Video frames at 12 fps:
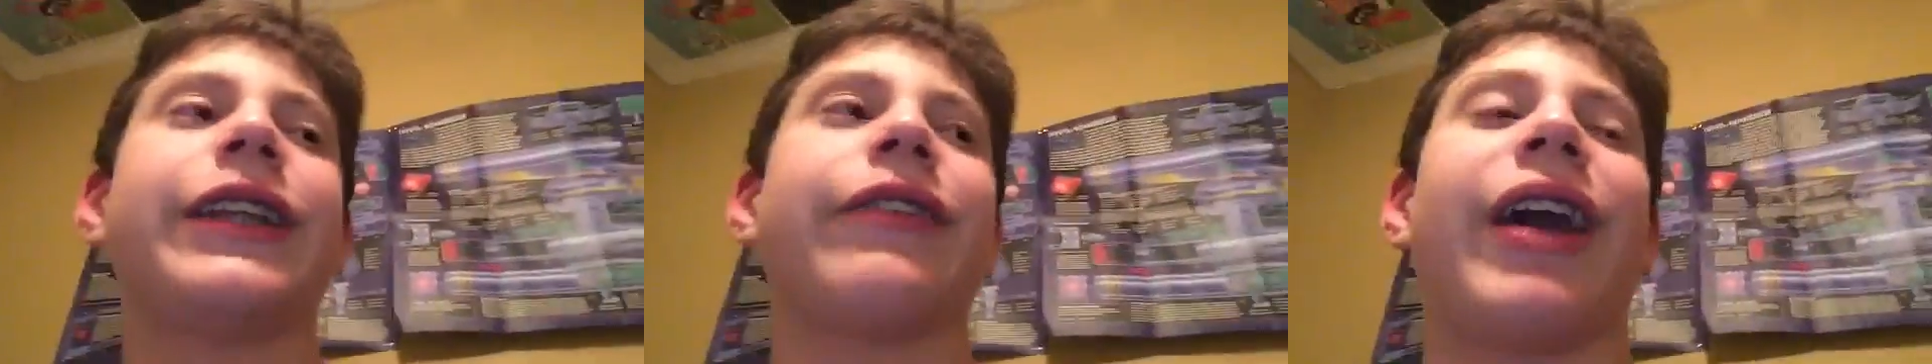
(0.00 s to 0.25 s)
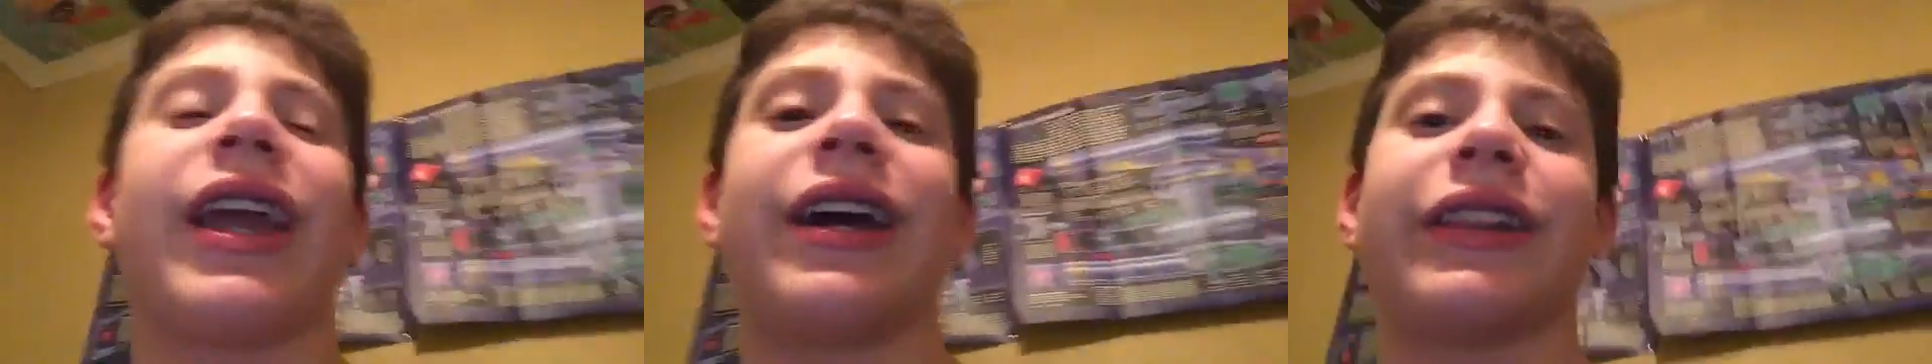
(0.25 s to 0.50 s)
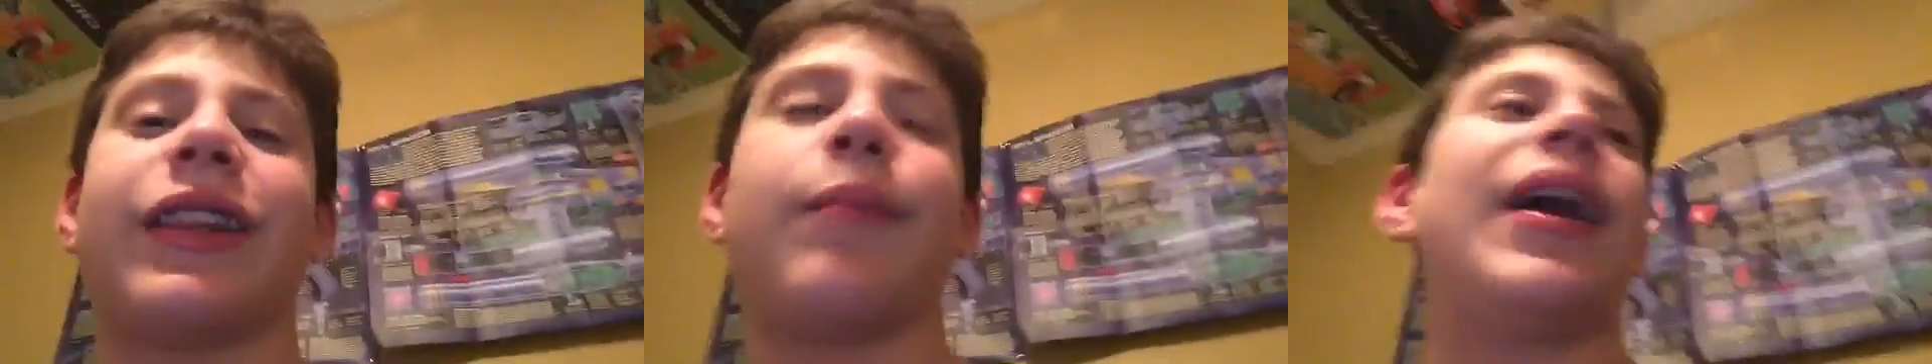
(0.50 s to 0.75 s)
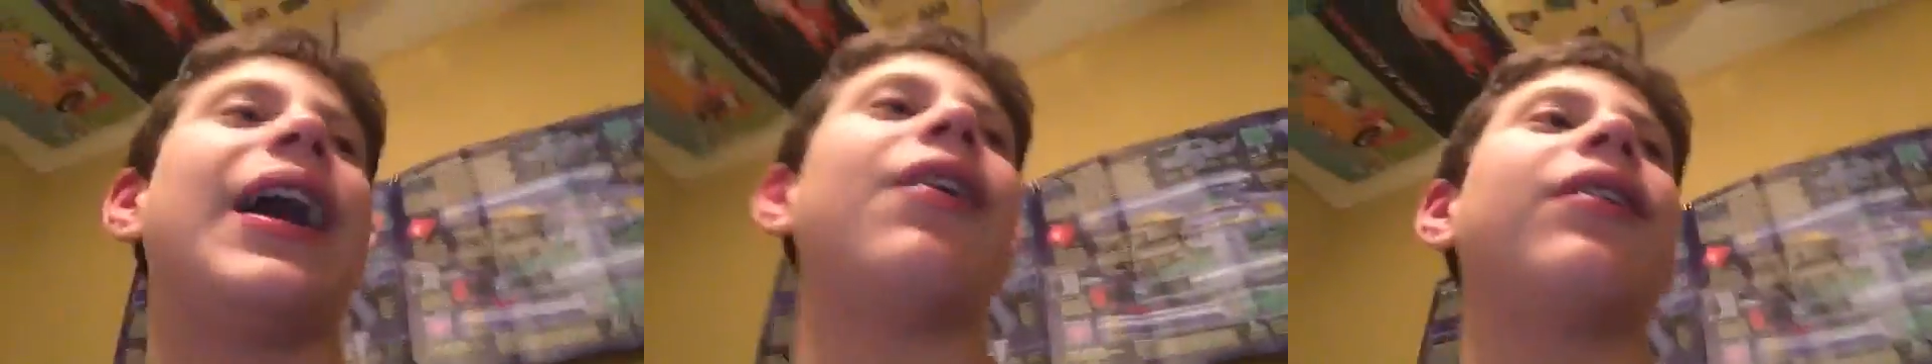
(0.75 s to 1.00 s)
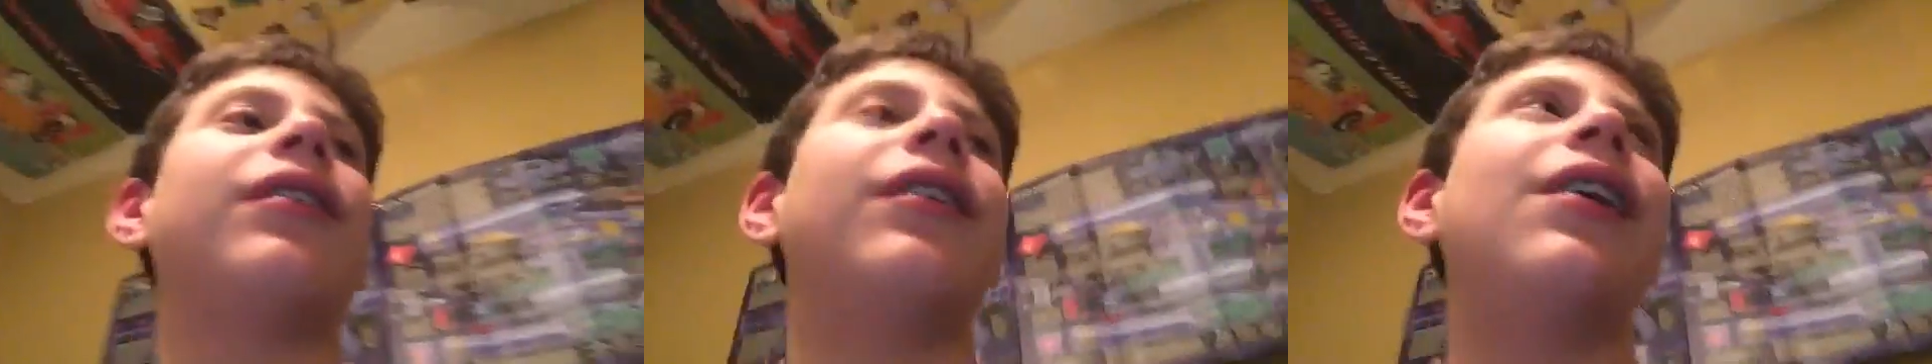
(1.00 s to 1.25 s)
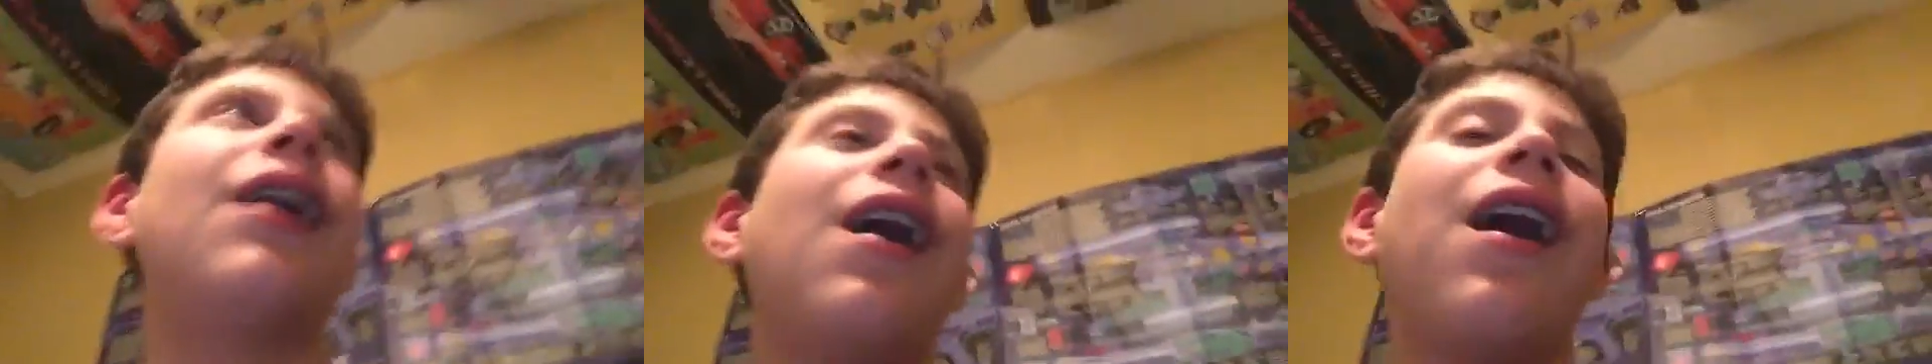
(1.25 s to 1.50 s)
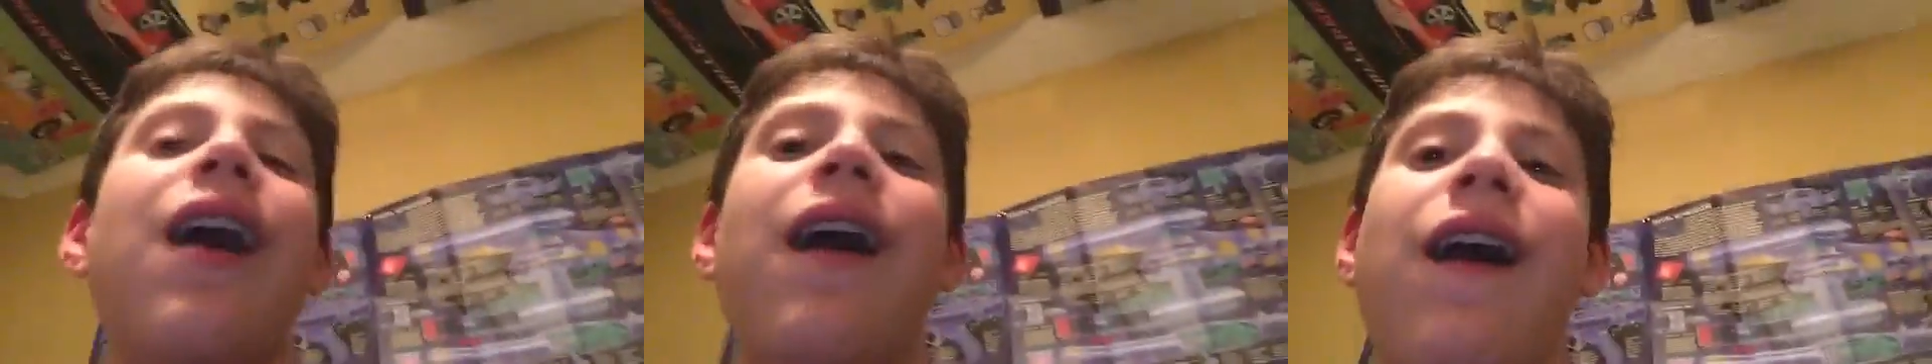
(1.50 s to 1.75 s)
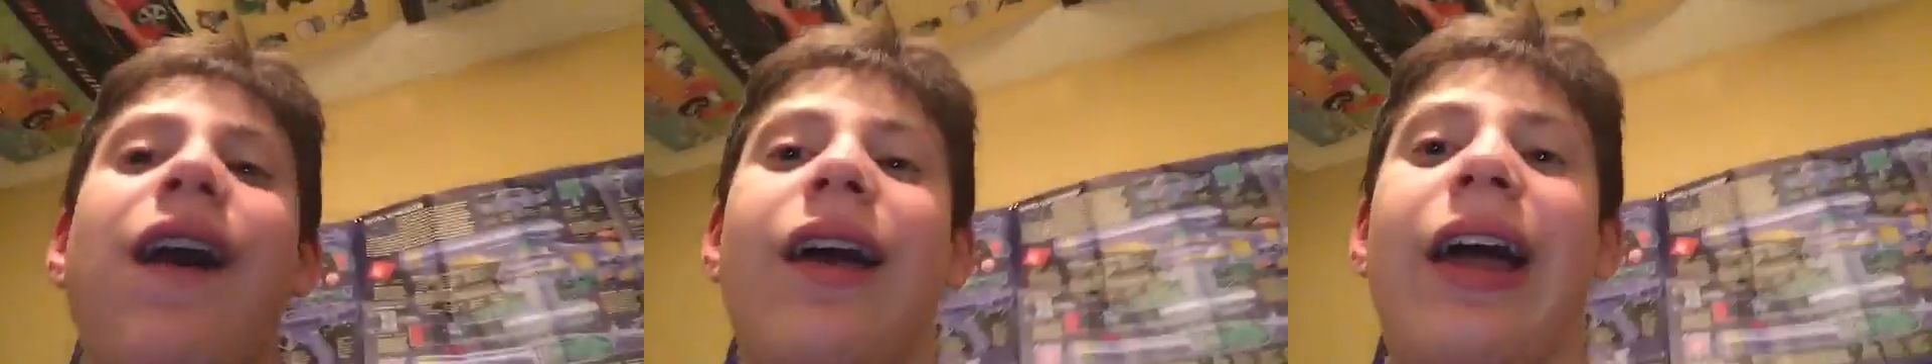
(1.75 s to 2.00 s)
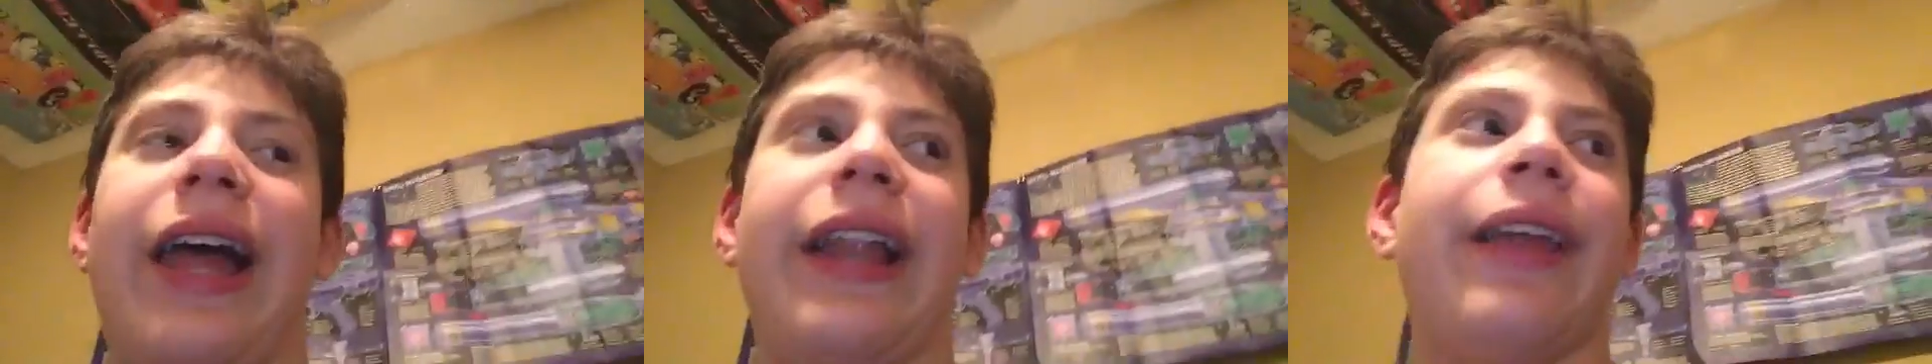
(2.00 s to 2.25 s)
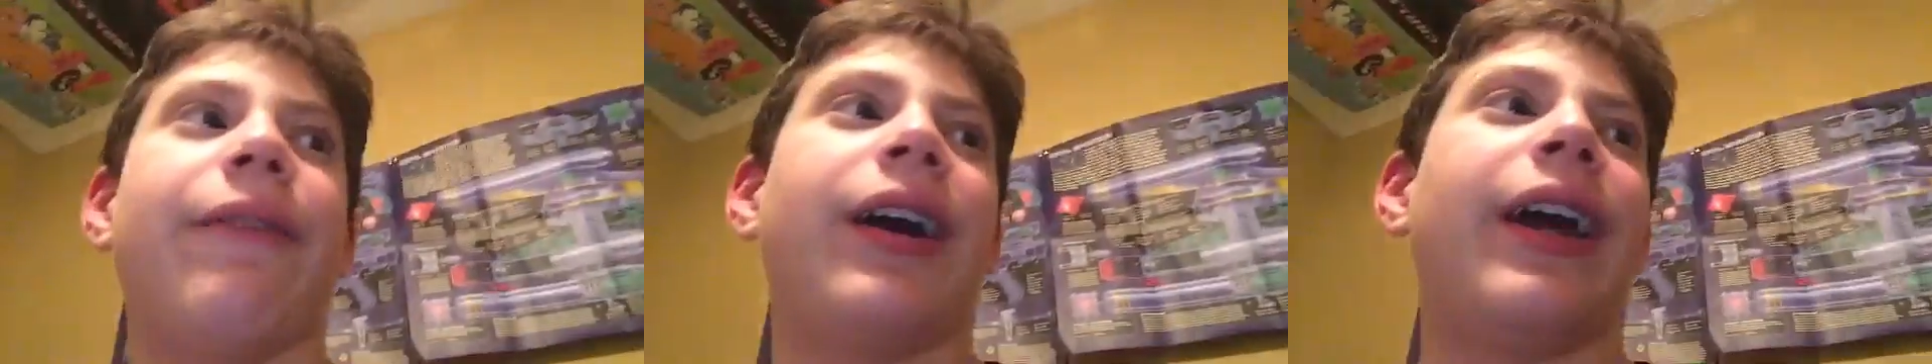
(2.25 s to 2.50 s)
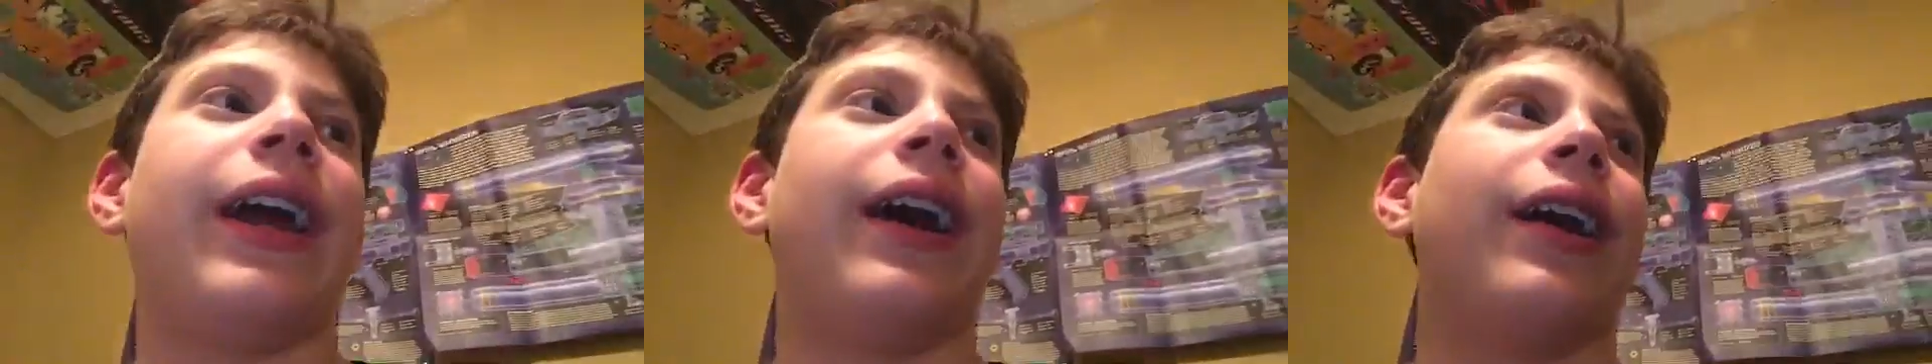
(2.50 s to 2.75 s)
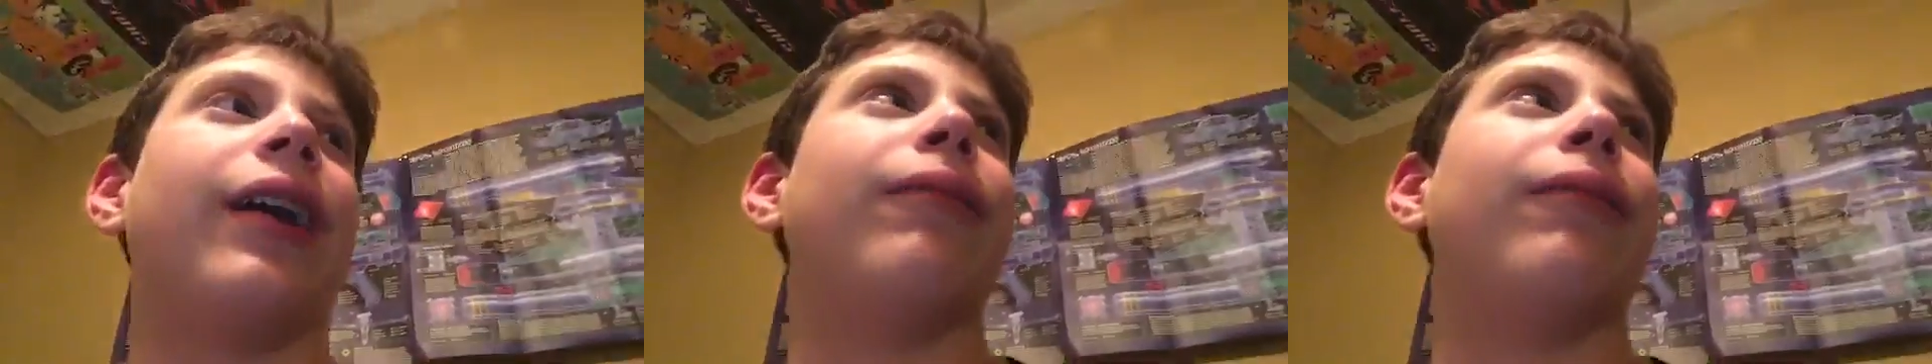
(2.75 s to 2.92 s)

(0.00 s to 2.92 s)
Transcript: so I cut them out. Anyway,